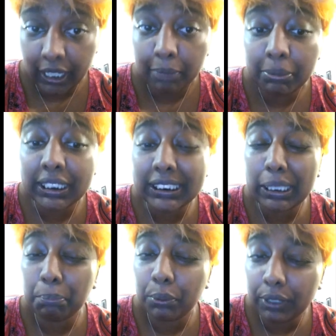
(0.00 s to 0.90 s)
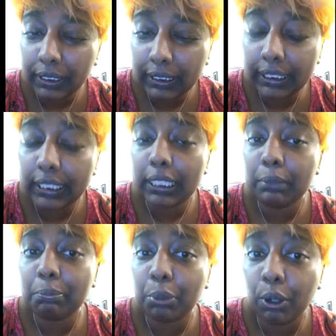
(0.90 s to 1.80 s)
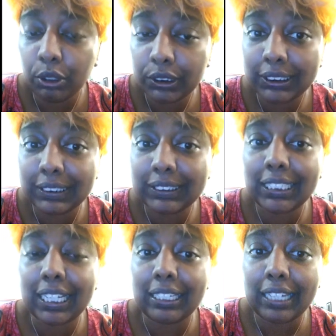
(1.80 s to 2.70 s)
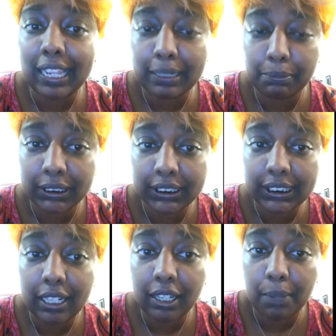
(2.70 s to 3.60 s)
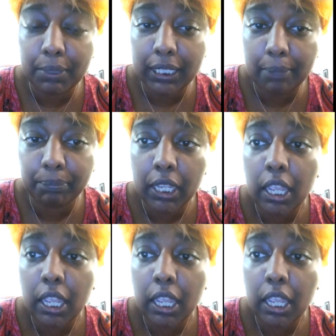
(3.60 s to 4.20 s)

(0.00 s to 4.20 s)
because they're pretty important alignments that are coming up.